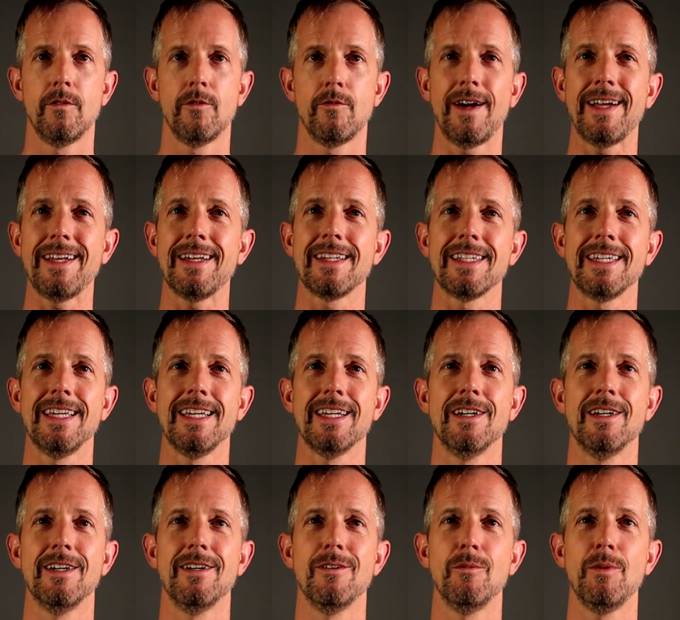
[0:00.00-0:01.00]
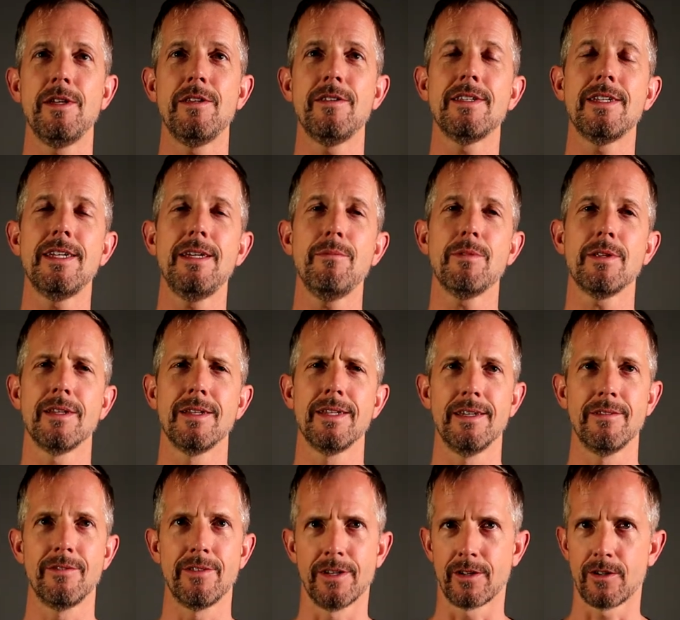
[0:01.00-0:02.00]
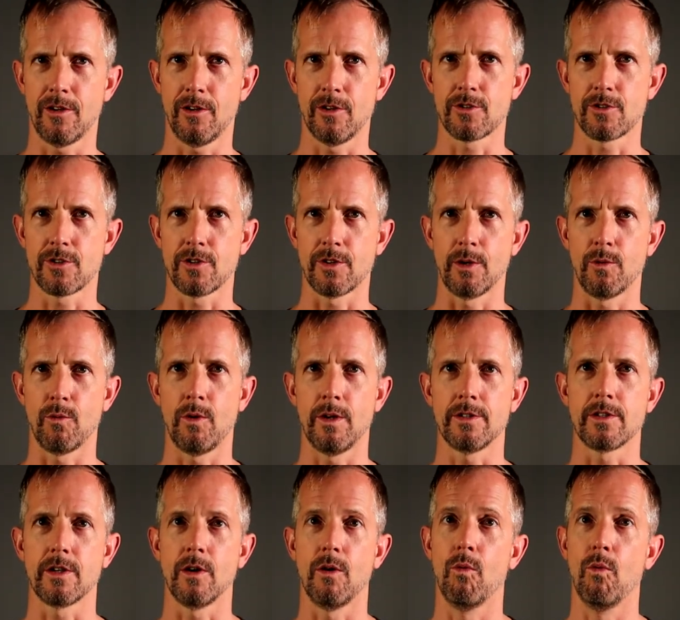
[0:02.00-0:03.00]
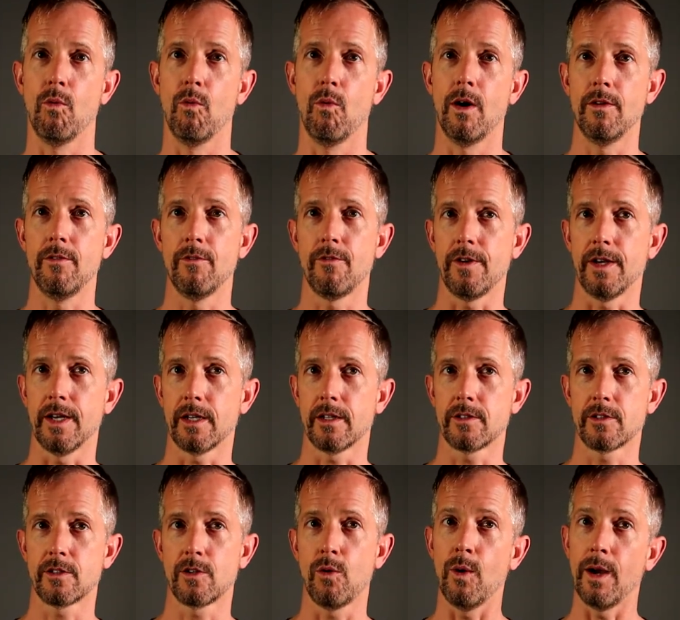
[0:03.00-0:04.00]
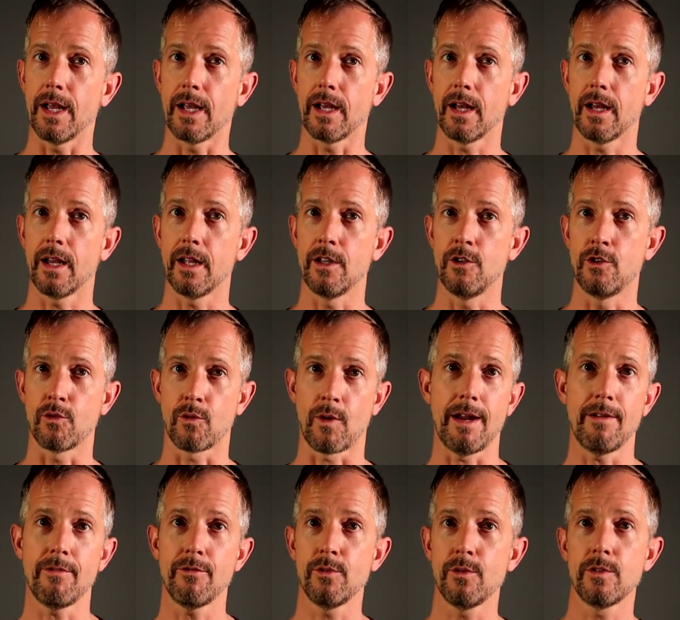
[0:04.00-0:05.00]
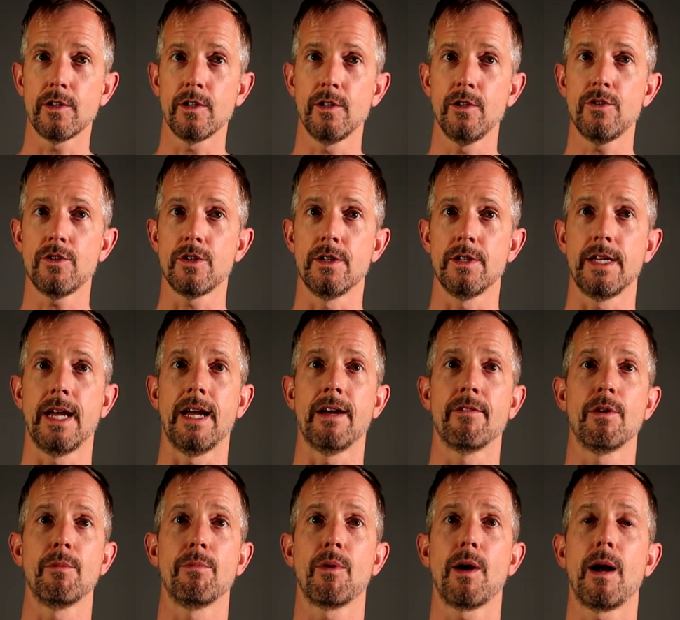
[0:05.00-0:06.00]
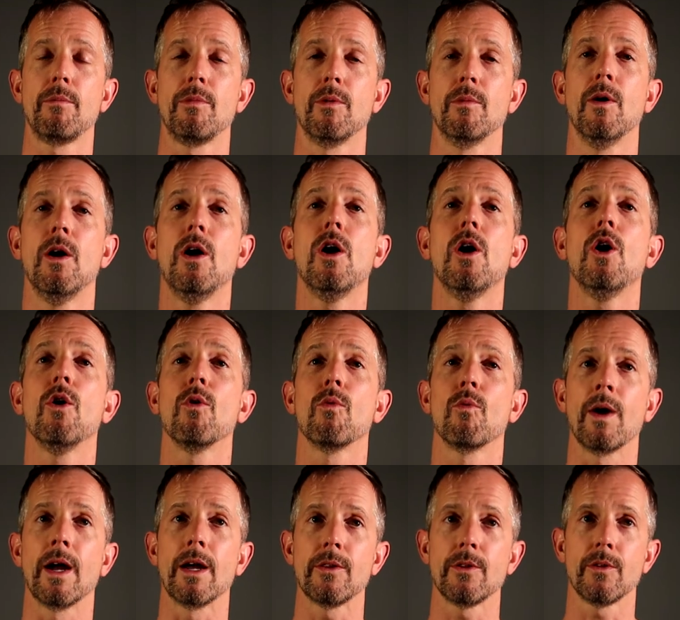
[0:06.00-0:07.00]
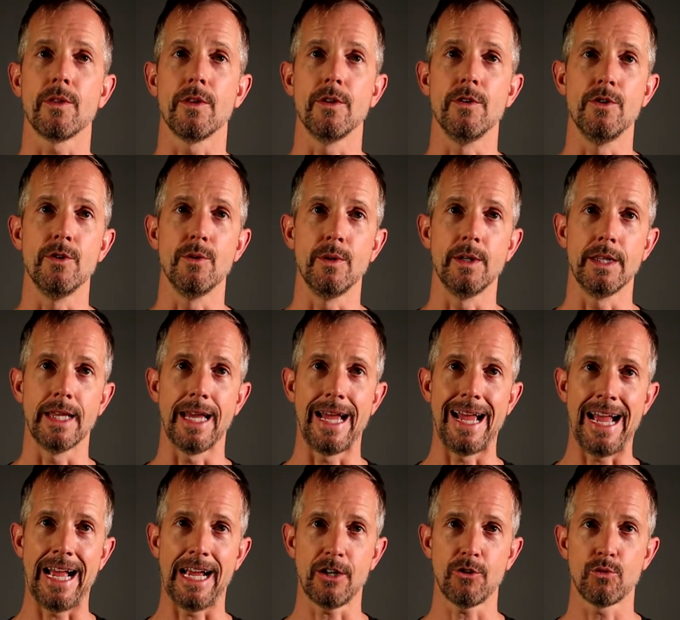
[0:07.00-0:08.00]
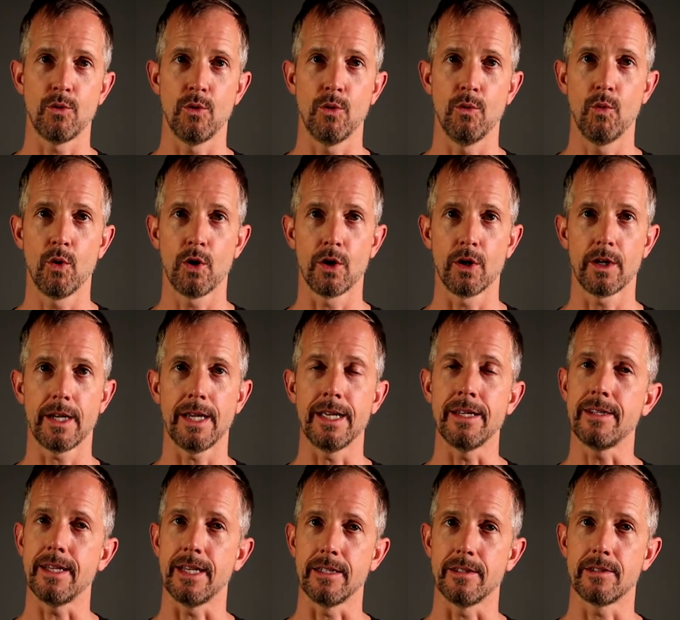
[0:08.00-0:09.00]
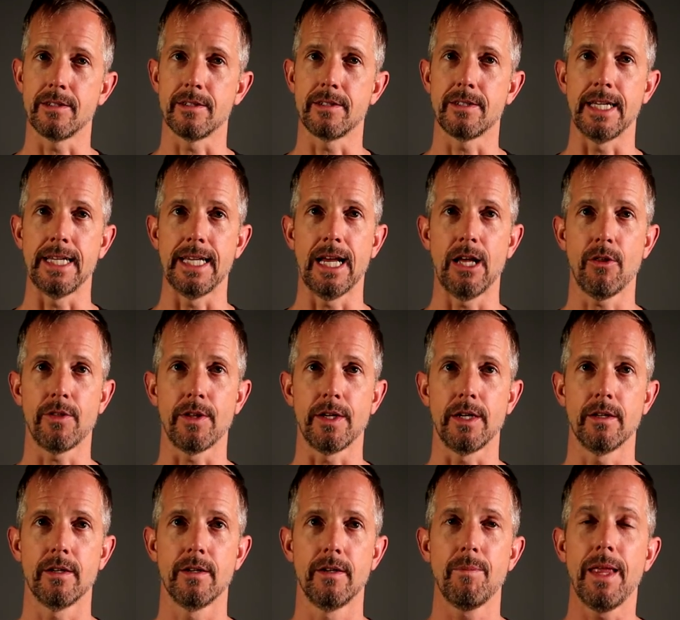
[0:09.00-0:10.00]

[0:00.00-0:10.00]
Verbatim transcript: Finally, we seem to live in a culture that wants a one-fix, quick, drive-through solution to every problem rather than doing the actual work it takes to stay healthy.